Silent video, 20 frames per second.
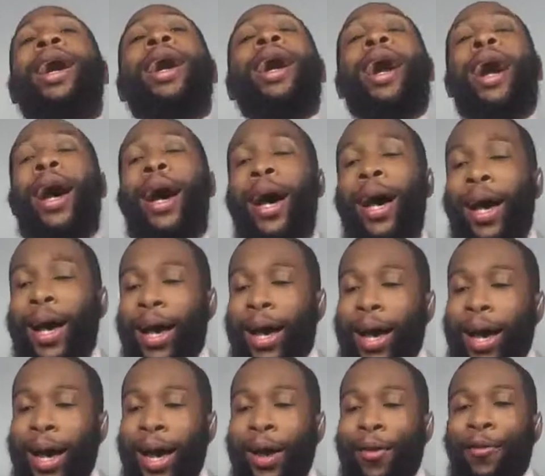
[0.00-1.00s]

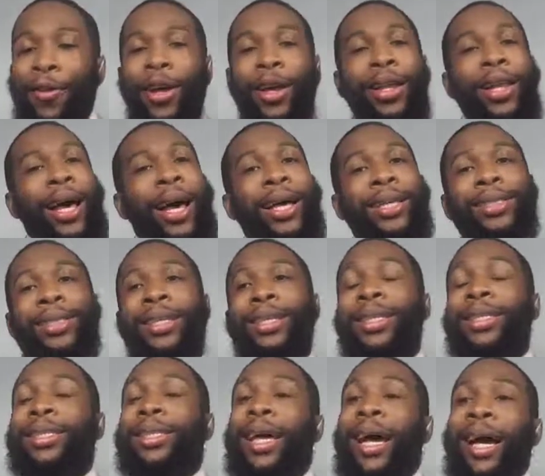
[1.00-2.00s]
I realize that
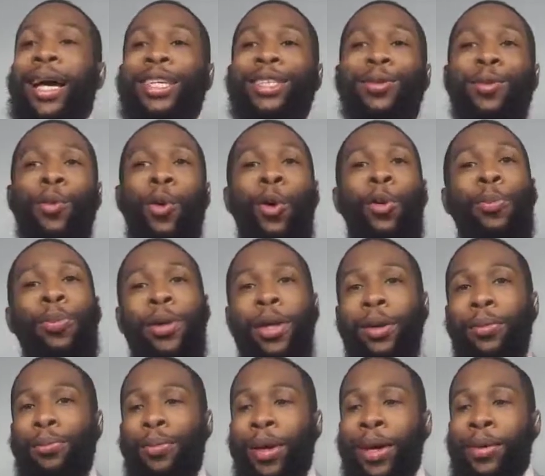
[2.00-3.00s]
these guys won't
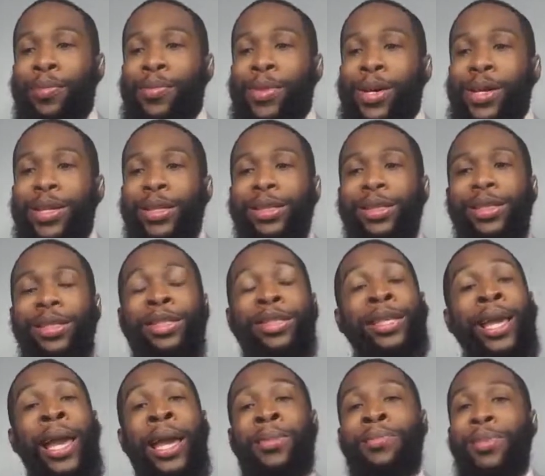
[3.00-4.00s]
play big minutes. This
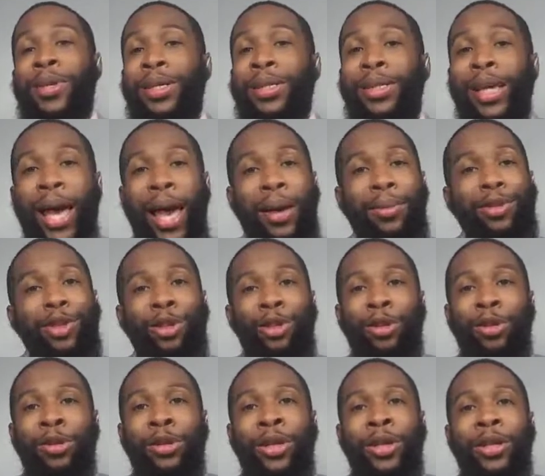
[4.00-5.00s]
game means
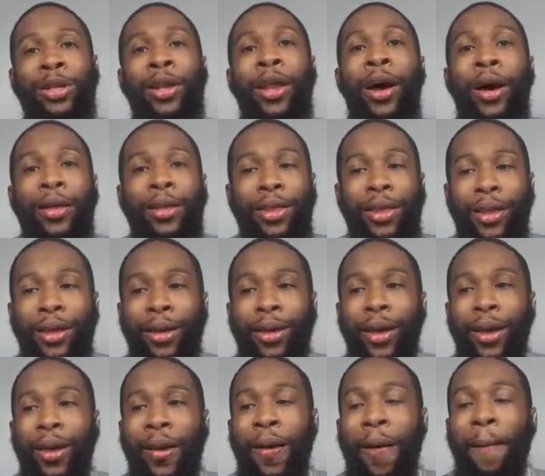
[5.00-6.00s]
absolutely
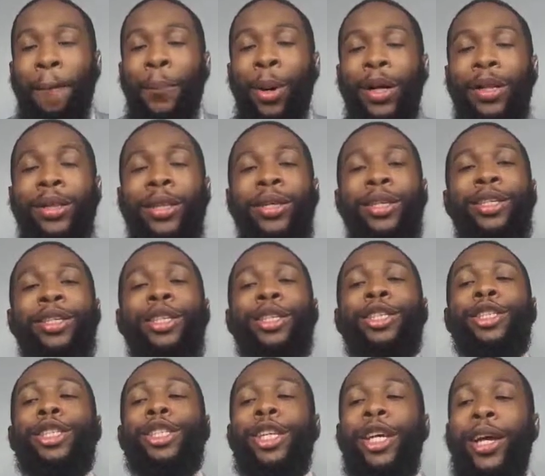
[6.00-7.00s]
nothing. But
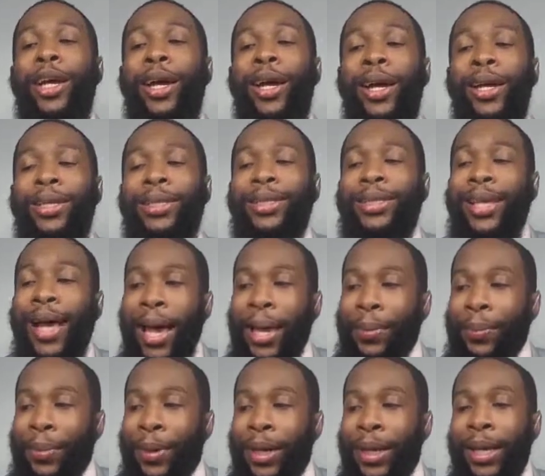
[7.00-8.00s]
the sheer
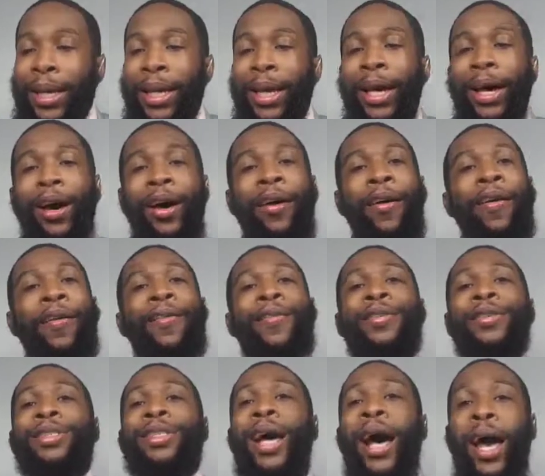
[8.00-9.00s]
excitement
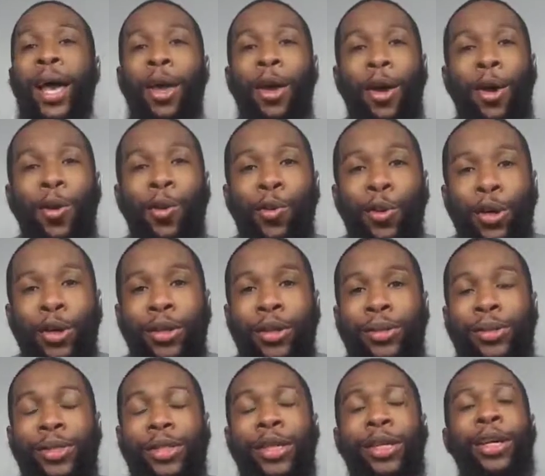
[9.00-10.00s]
of Zion
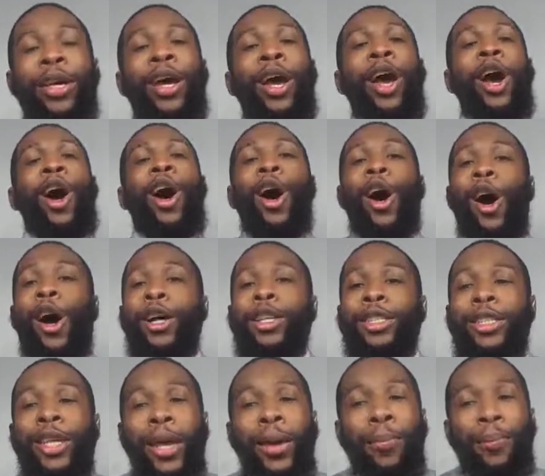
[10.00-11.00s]
Williamson,
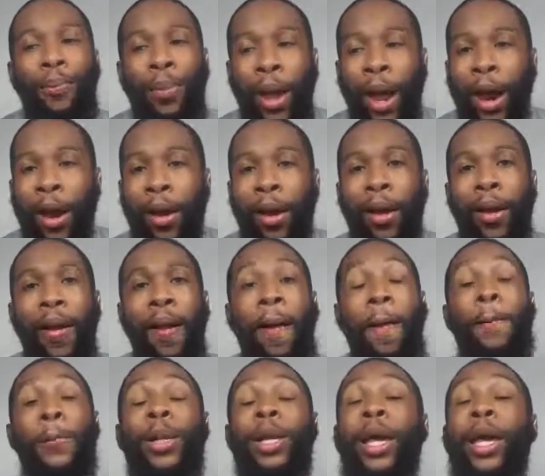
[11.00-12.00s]
RJ Barrett,
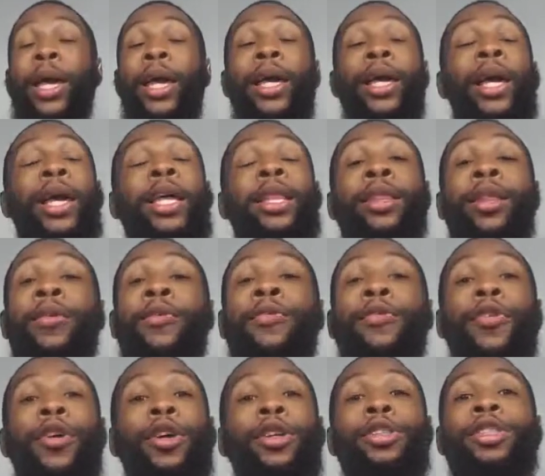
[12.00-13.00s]
playing in the
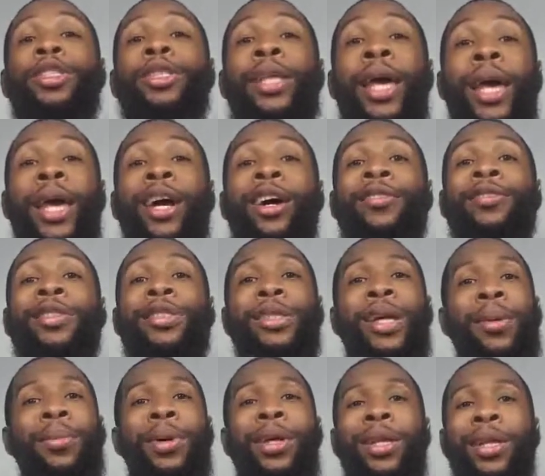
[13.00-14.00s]
first day of
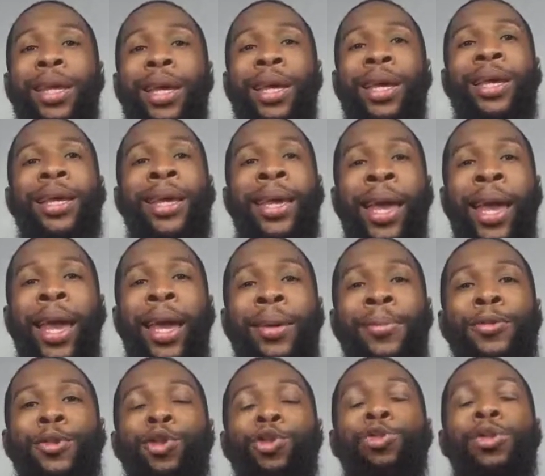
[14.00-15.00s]
Summer League
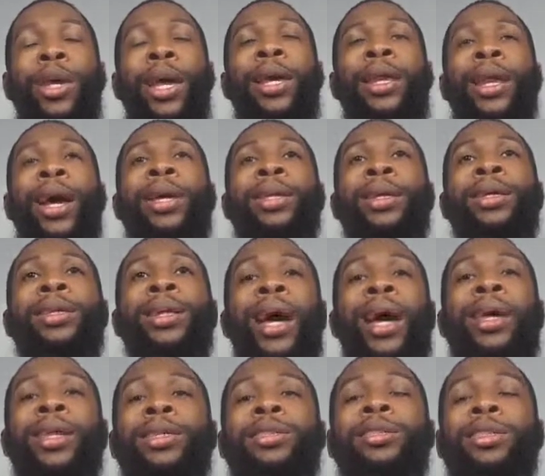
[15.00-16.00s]
games, you cannot
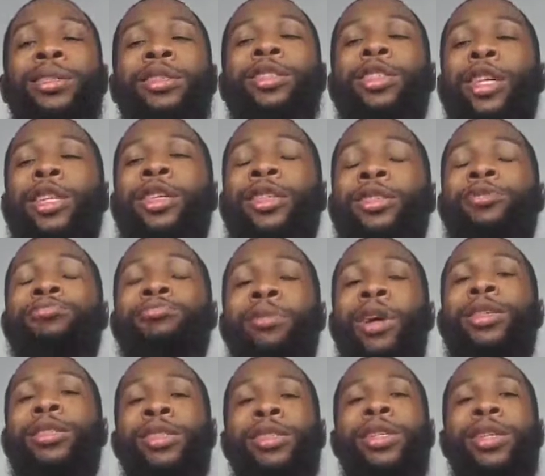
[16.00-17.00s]
deny this. This shit is
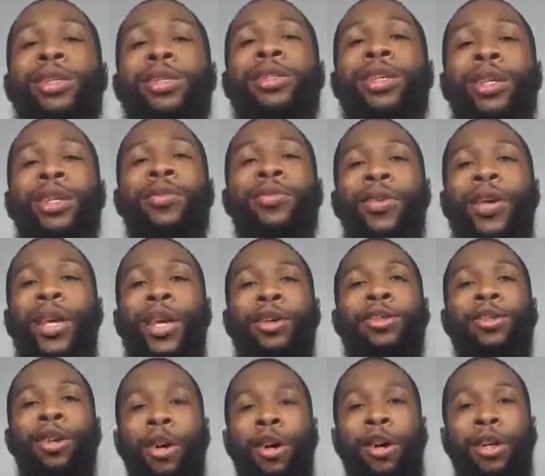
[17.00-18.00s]
must-see
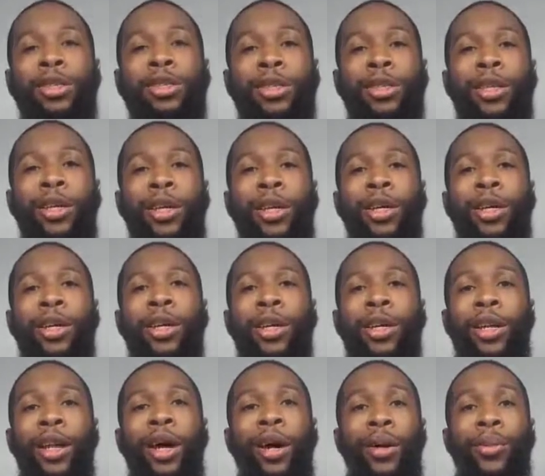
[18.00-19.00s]
TV, dogs.
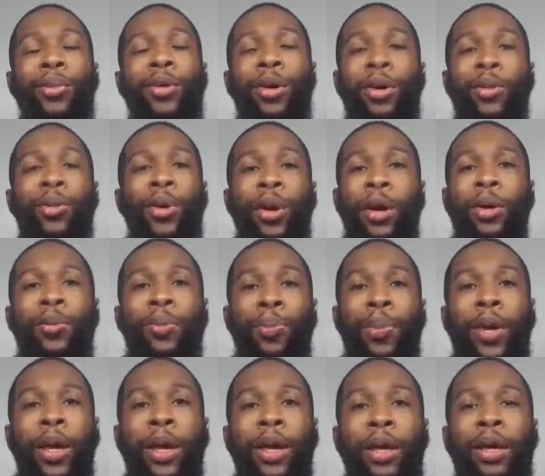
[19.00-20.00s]
Number 1
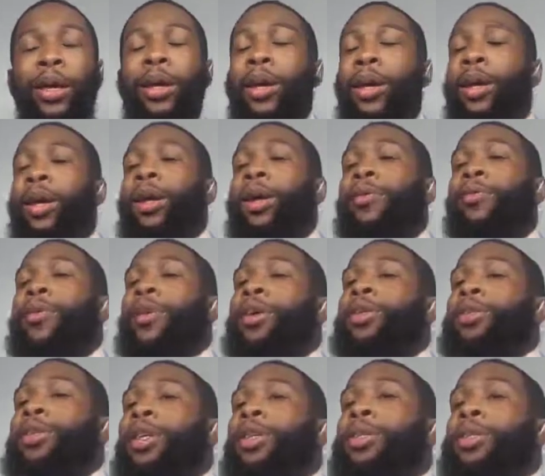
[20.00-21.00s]
pick
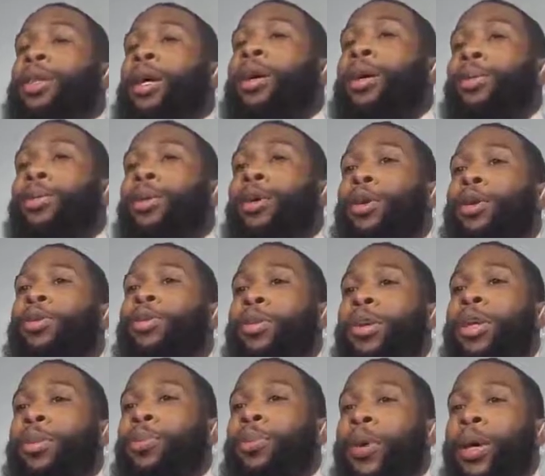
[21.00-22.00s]
versus number
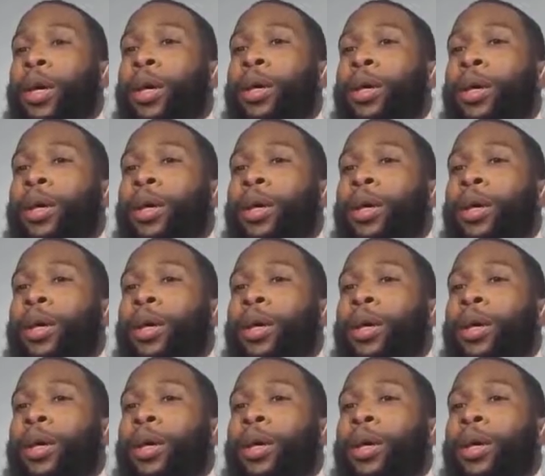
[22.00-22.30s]
3 pick.